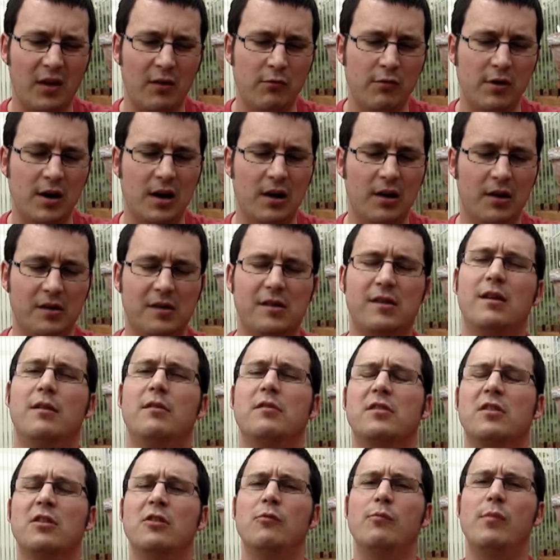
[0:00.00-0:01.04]
realised that
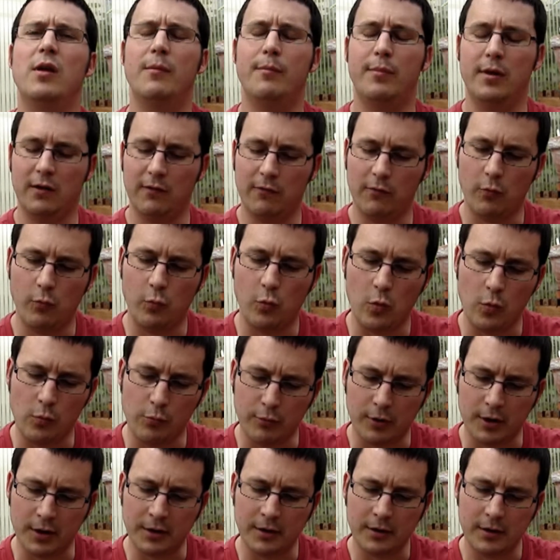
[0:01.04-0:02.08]
was going to be a bit of a warm
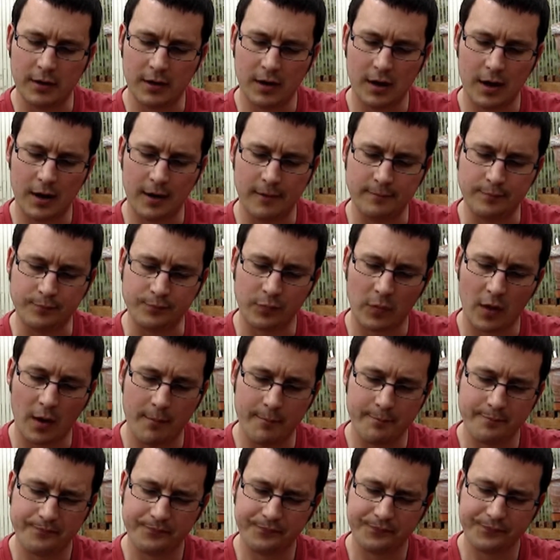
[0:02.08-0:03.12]
one. Um,
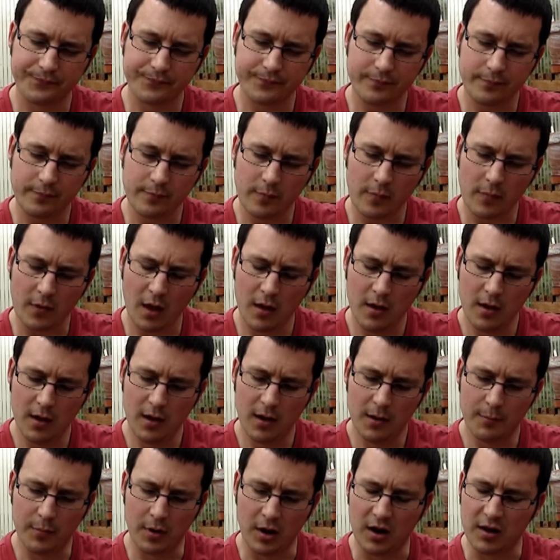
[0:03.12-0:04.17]

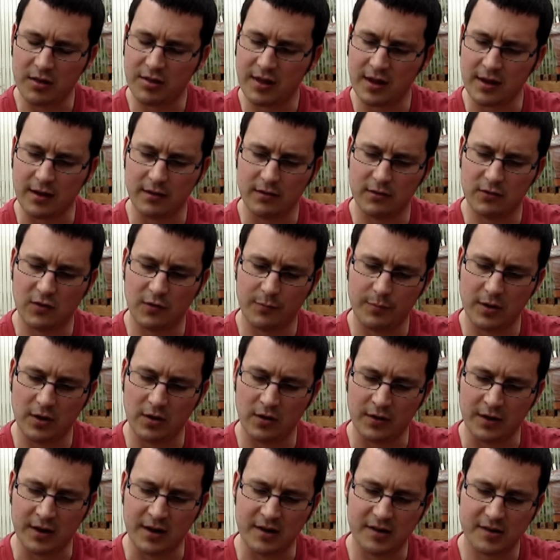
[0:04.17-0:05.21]
but I think, to be
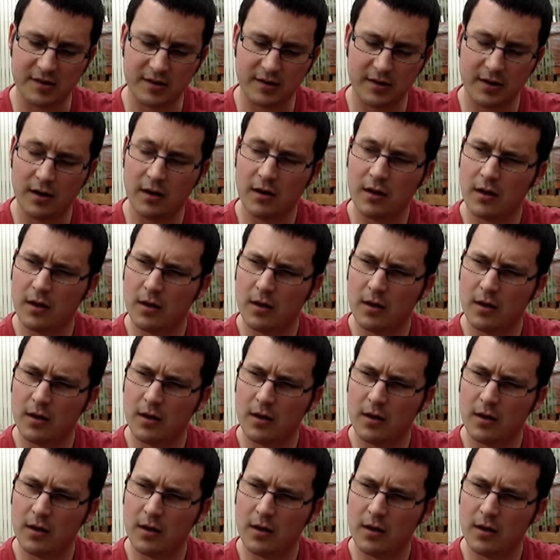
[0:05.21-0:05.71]
honest,